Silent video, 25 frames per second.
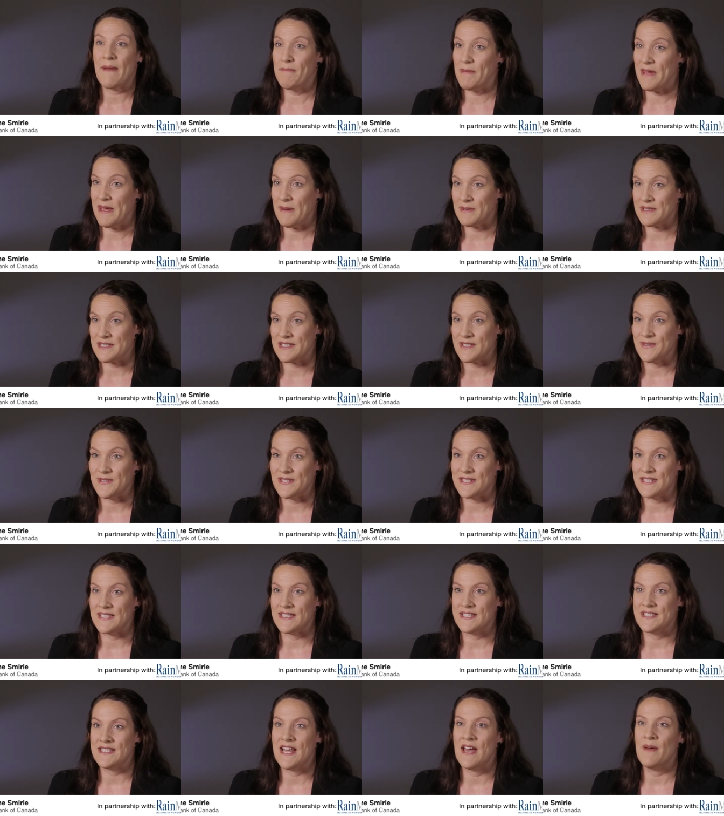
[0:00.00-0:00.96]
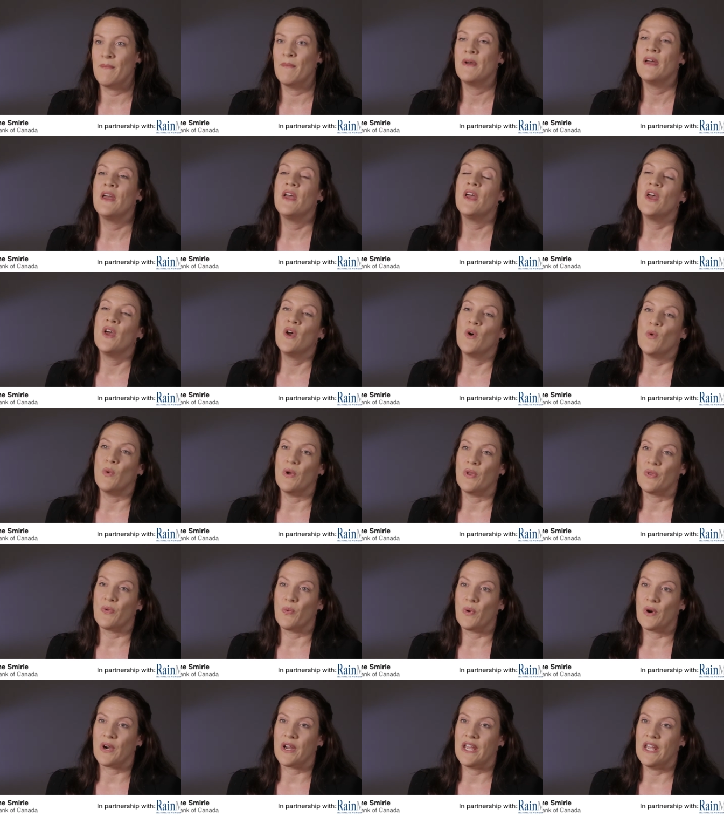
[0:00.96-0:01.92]
be able to assist them
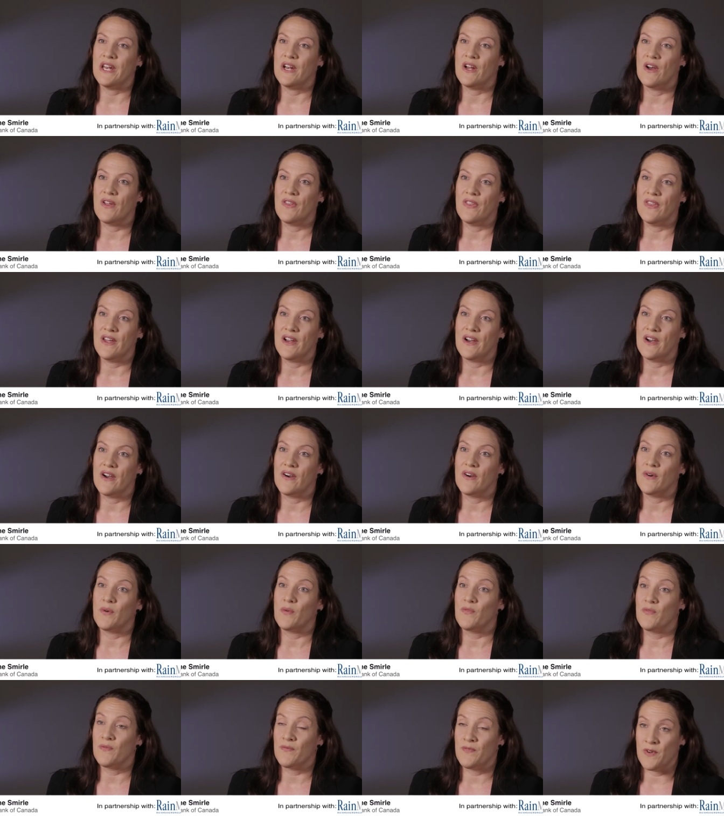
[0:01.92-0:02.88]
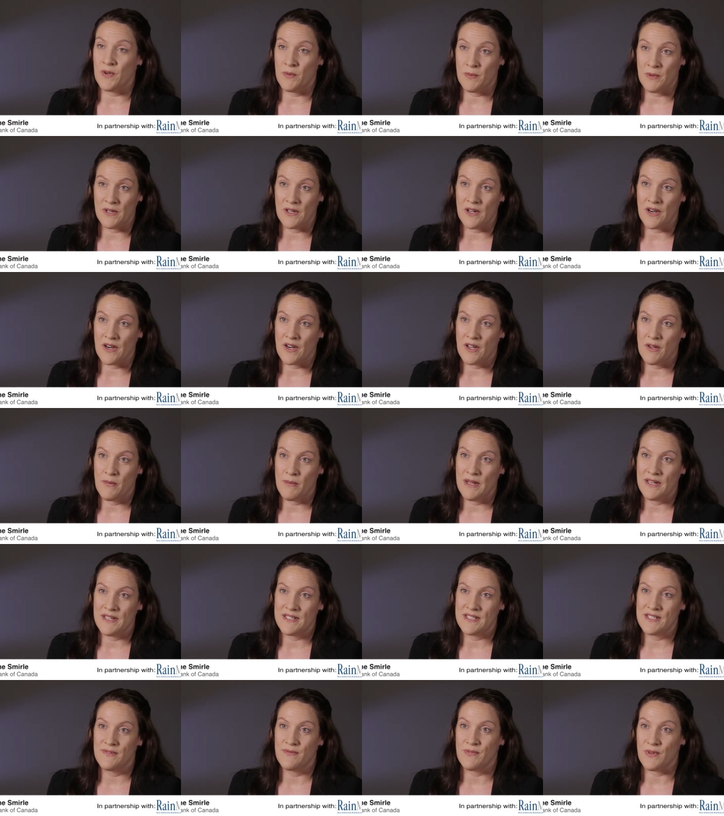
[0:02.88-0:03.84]
with working on their verbal
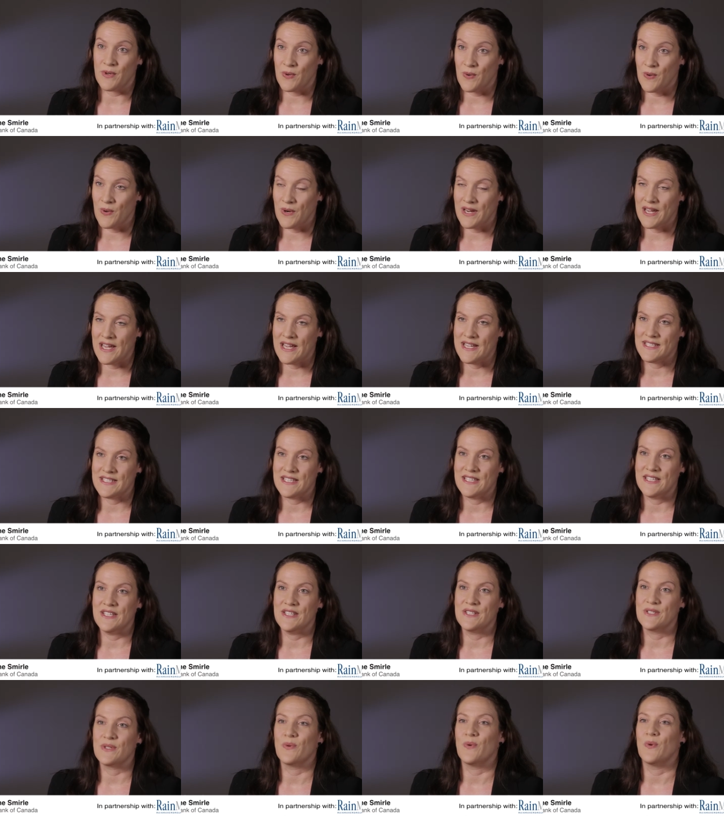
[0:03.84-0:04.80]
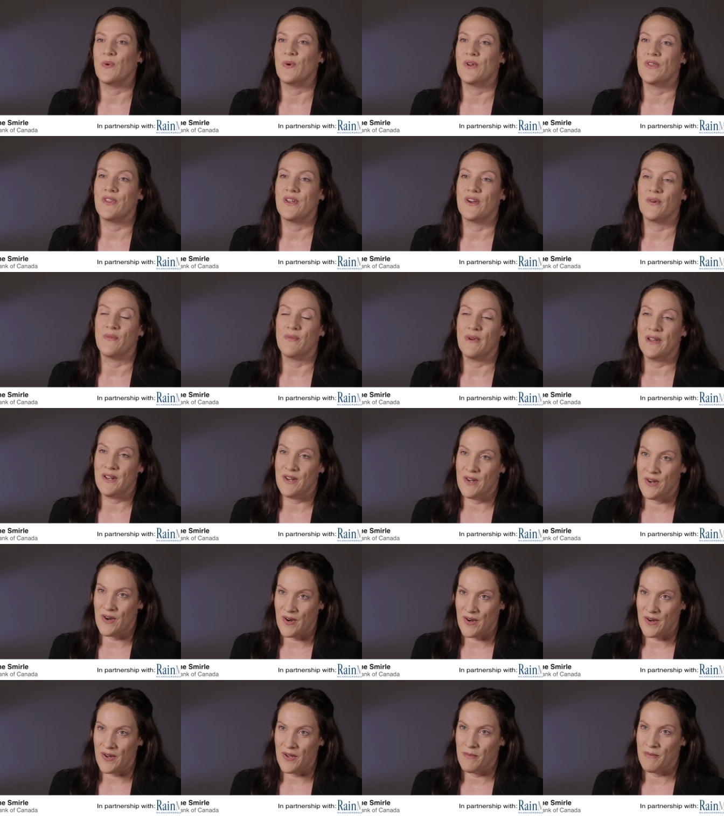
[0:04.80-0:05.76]
argument for court cases or their written
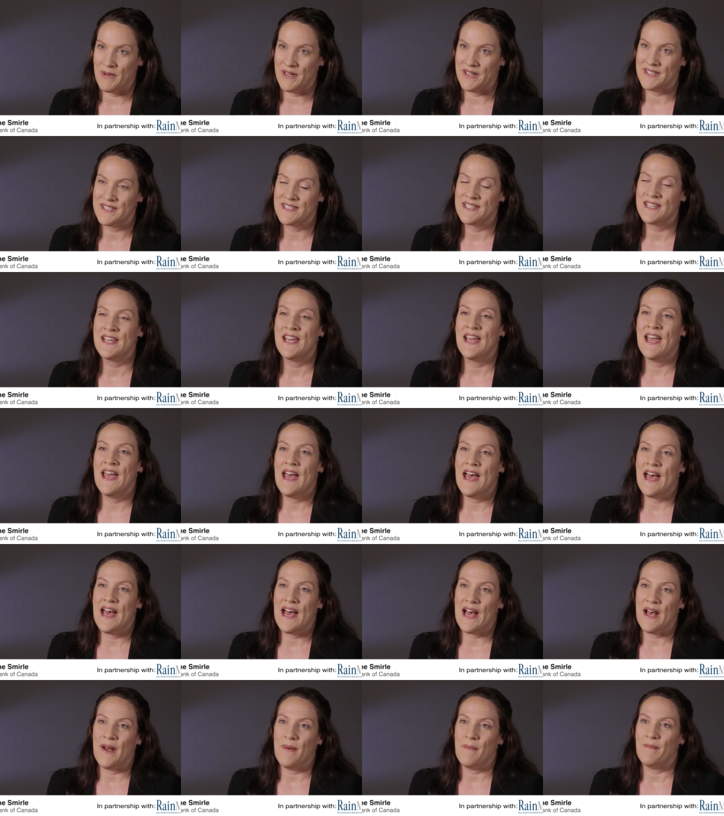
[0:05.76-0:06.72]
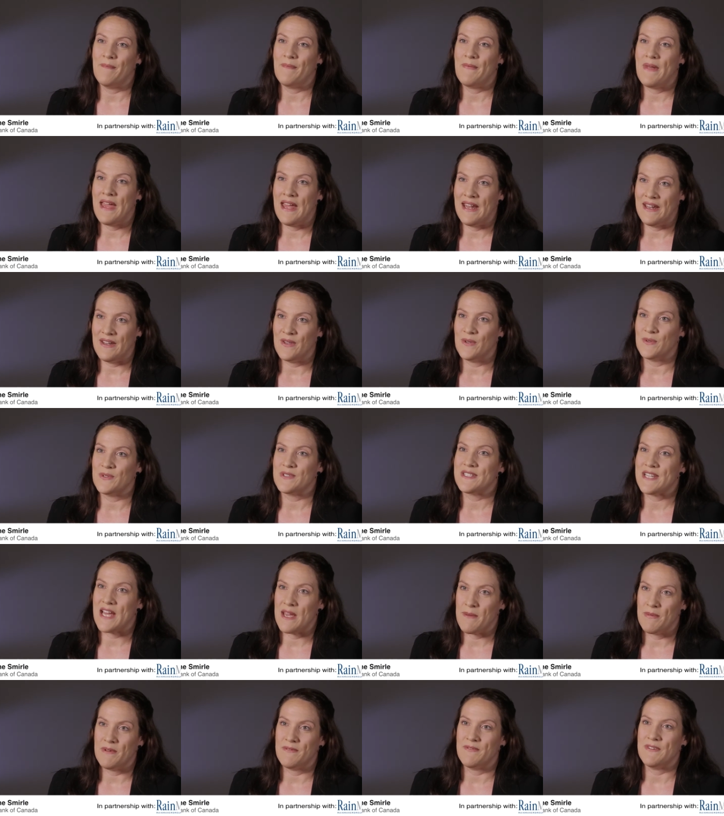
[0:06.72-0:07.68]
argument and those
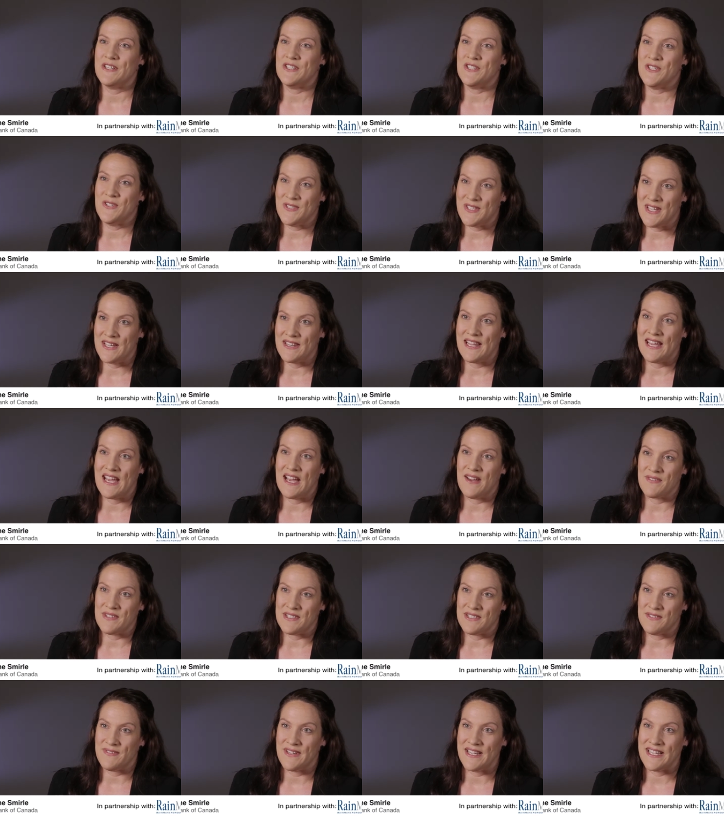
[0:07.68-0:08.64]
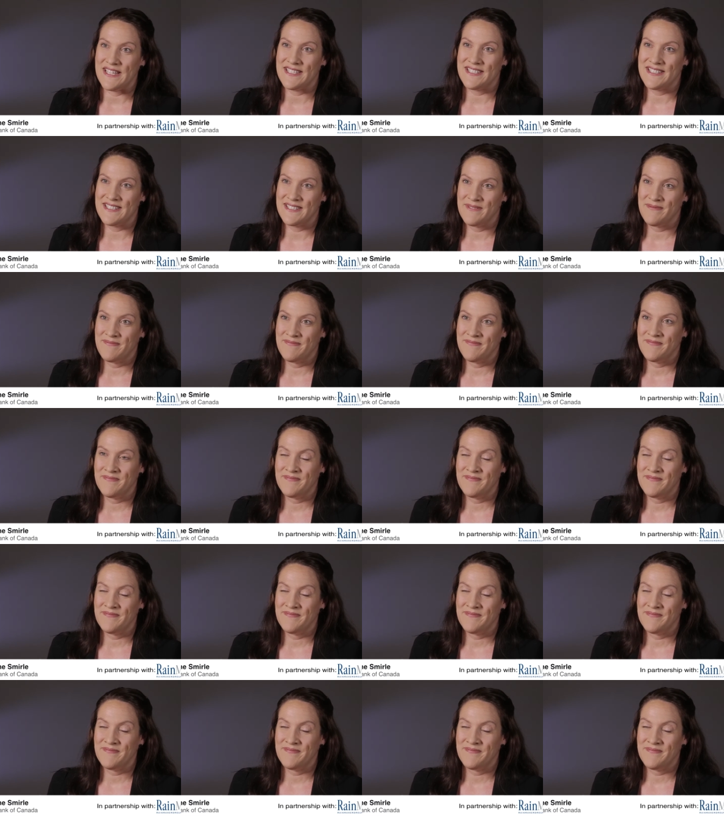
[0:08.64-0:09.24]
type of issues that they have to face.